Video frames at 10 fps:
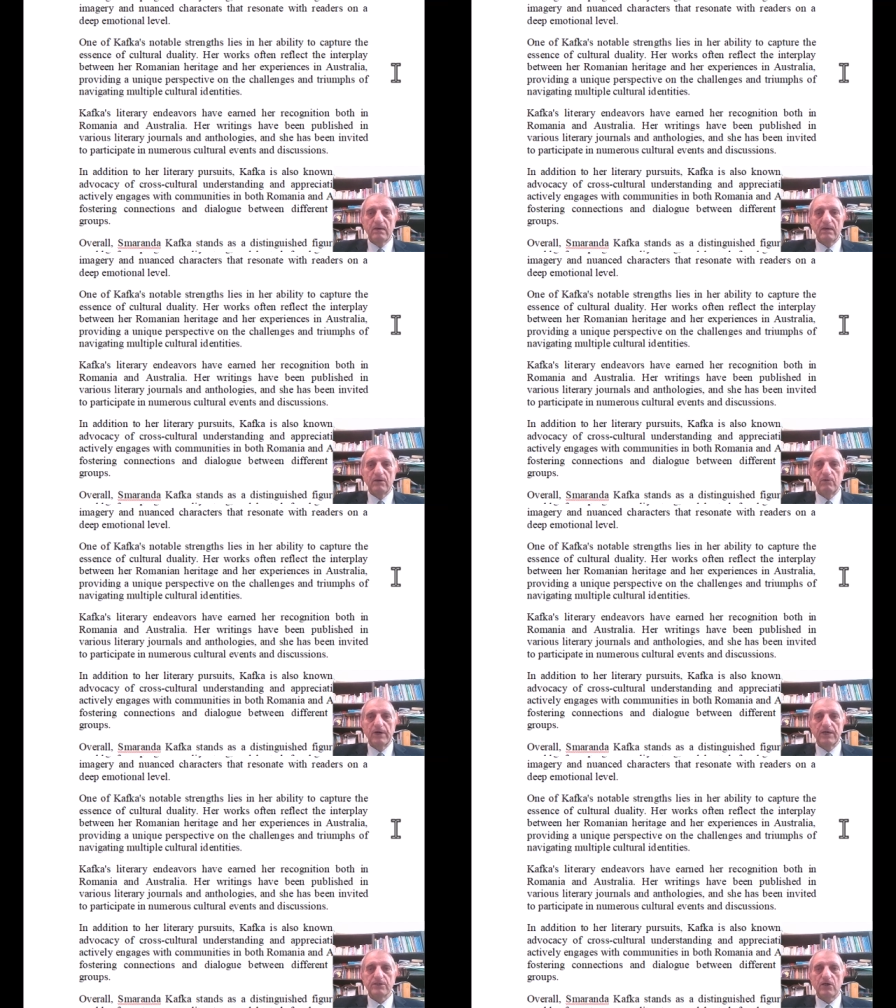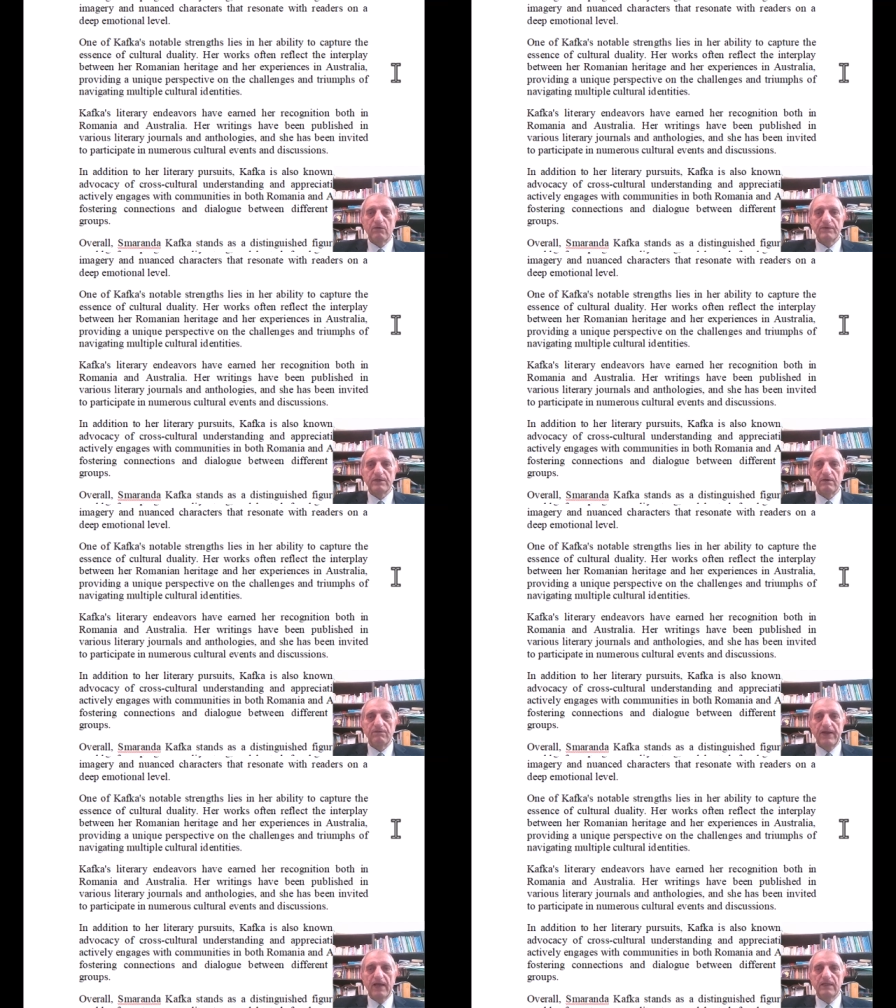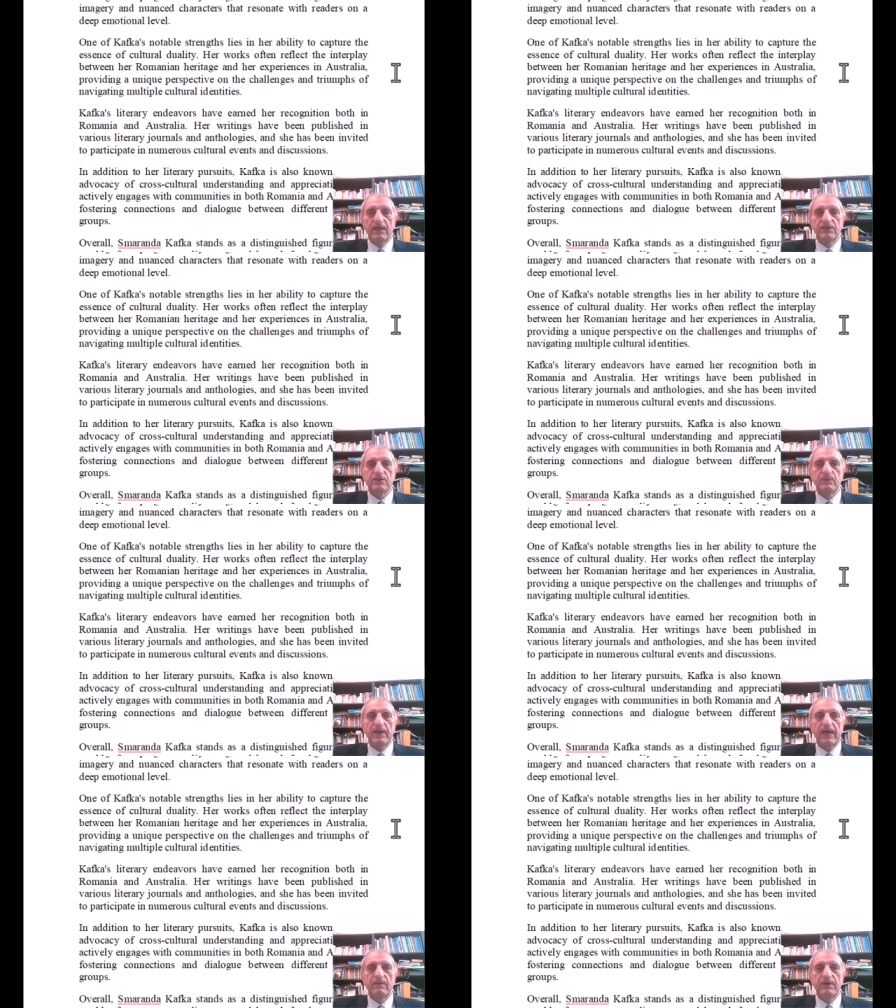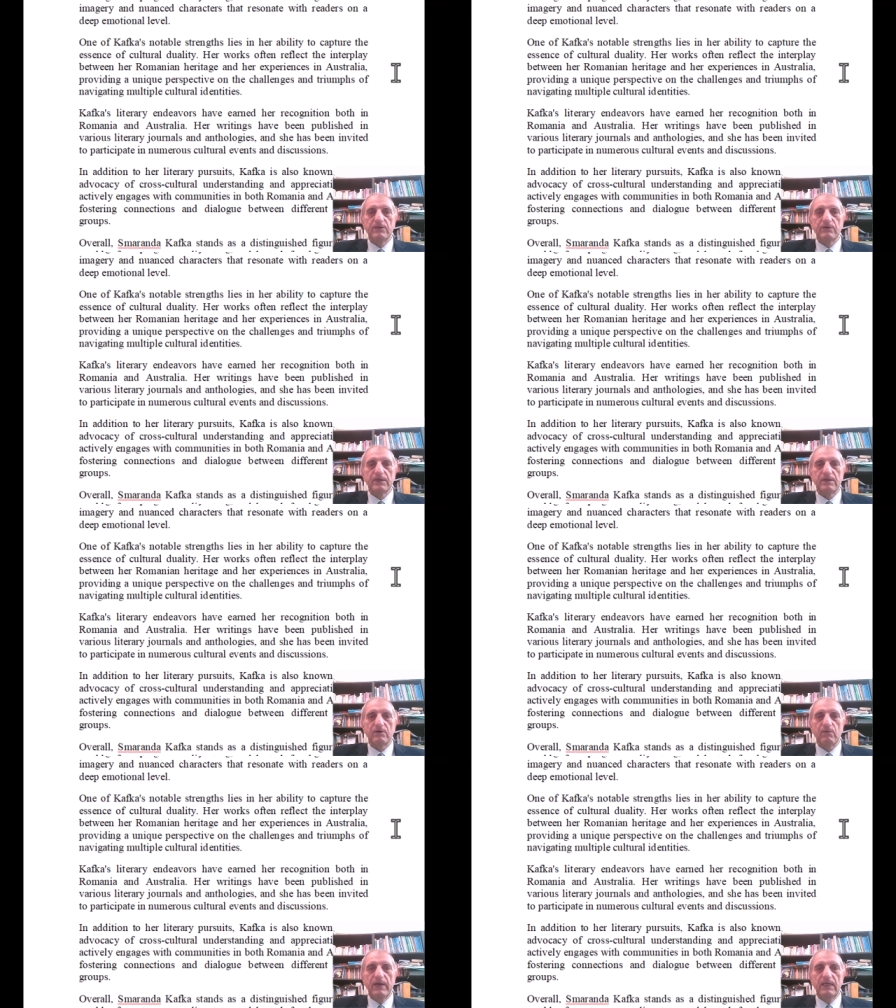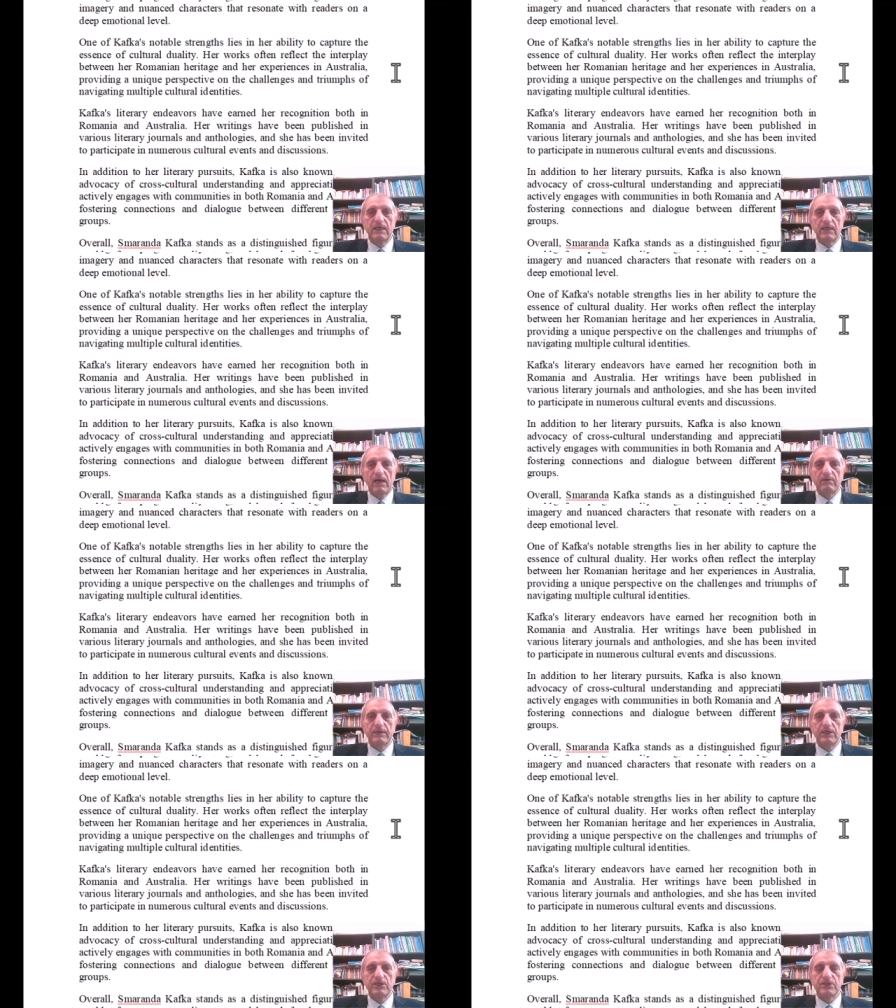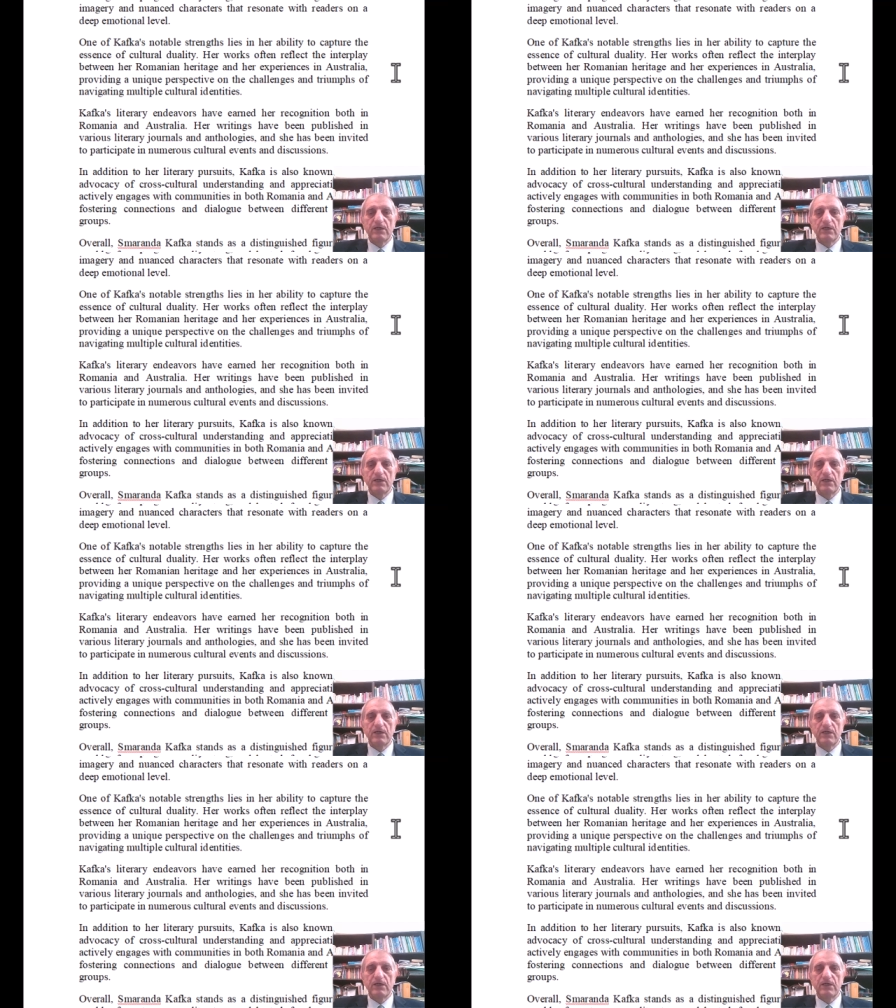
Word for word: Her works often reflect the interplay between her Romanian heritage